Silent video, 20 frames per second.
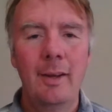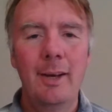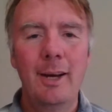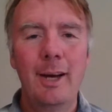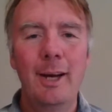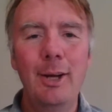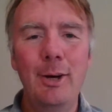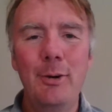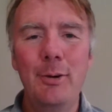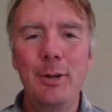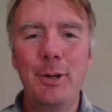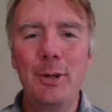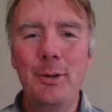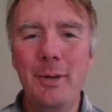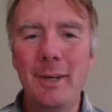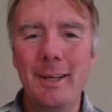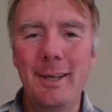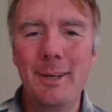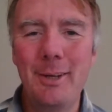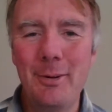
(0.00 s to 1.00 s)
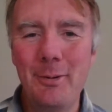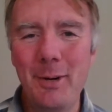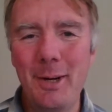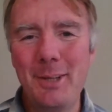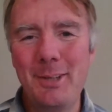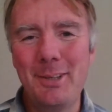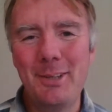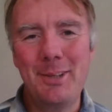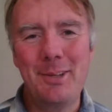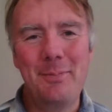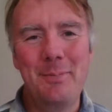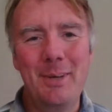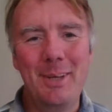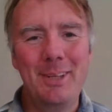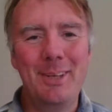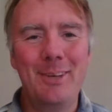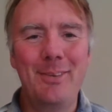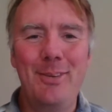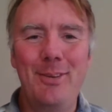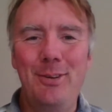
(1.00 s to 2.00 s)
Hello, are you eagerly awaiting the
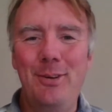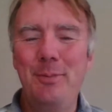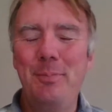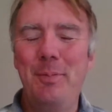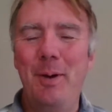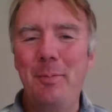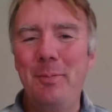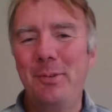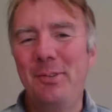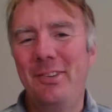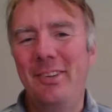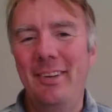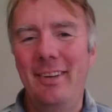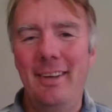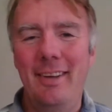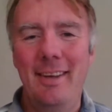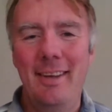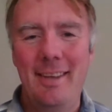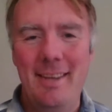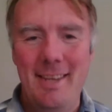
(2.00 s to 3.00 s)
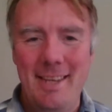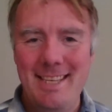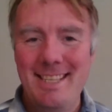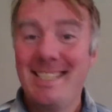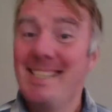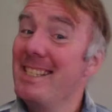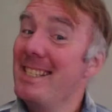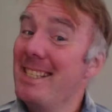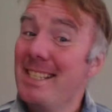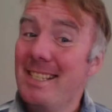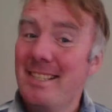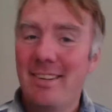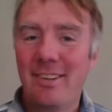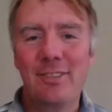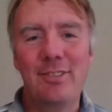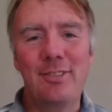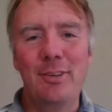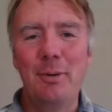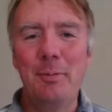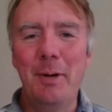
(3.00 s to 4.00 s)
beginning of the new Bible study?
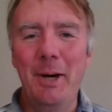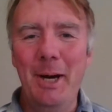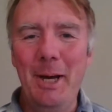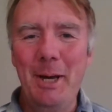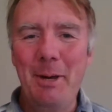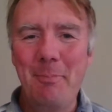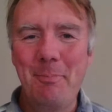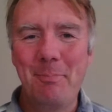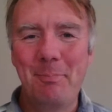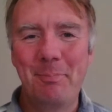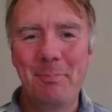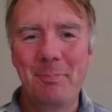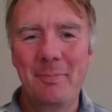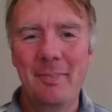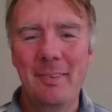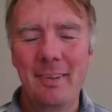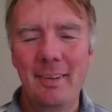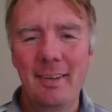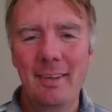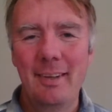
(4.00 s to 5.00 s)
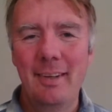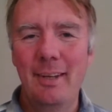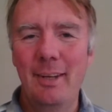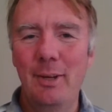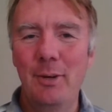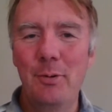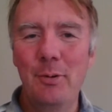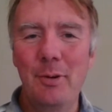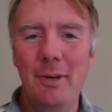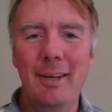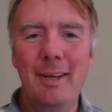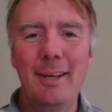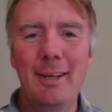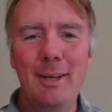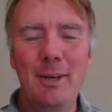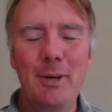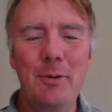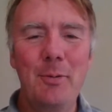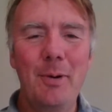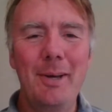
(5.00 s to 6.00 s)
So am I. You
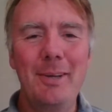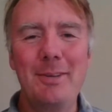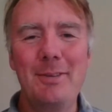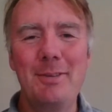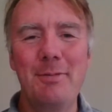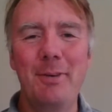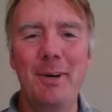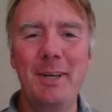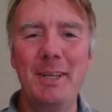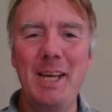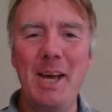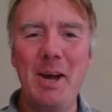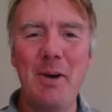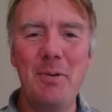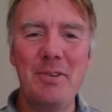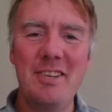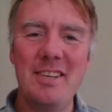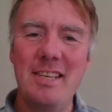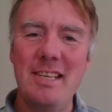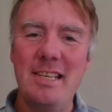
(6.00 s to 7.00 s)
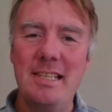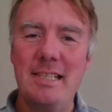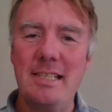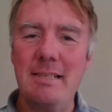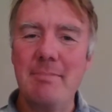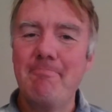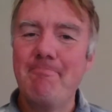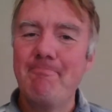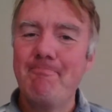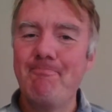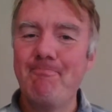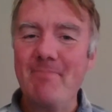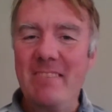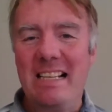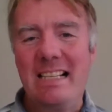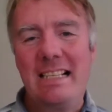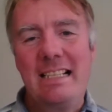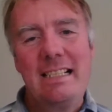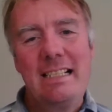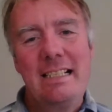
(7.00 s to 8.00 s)
eagerly awaiting to find out what it is?
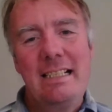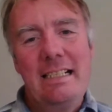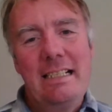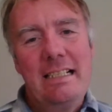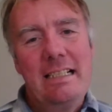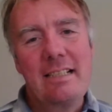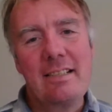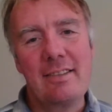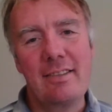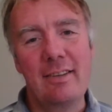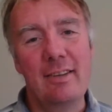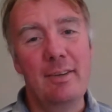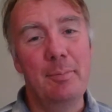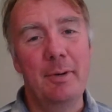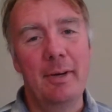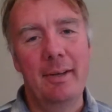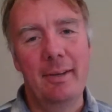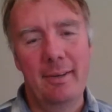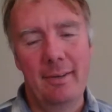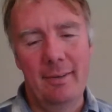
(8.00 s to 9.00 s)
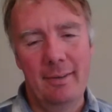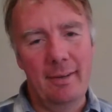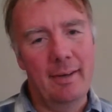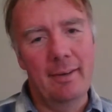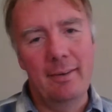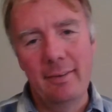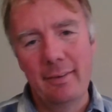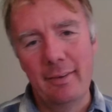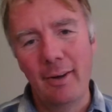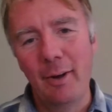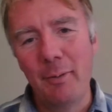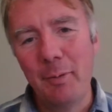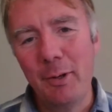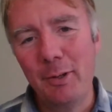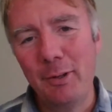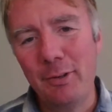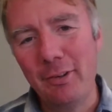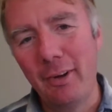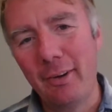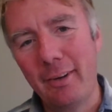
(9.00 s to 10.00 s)
So am I. Yeah. No, I'm
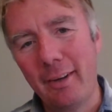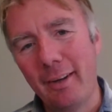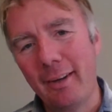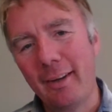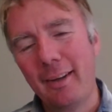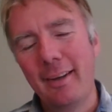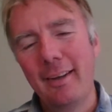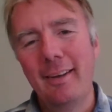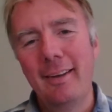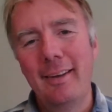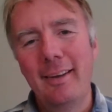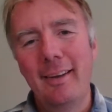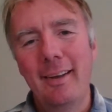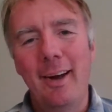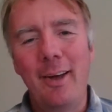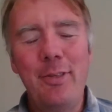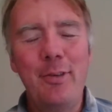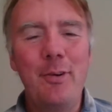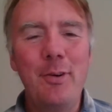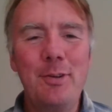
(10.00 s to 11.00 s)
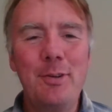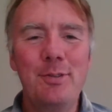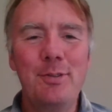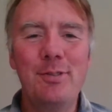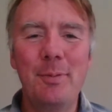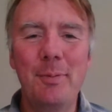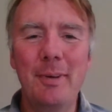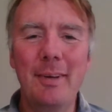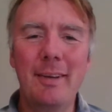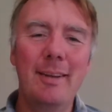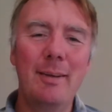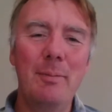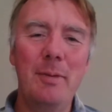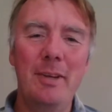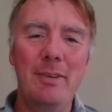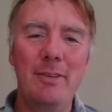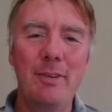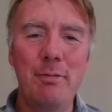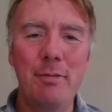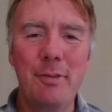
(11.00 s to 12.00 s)
only joking. I thought I'd do something a little
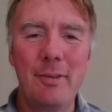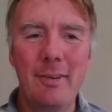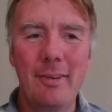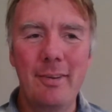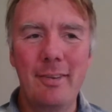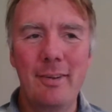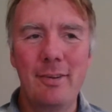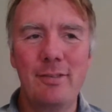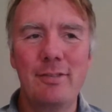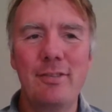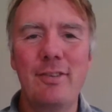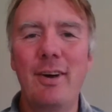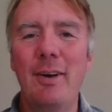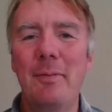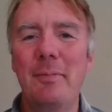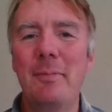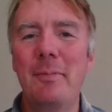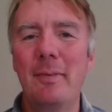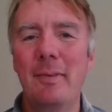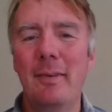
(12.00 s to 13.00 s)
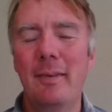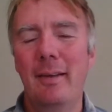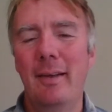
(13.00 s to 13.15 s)
bit different this time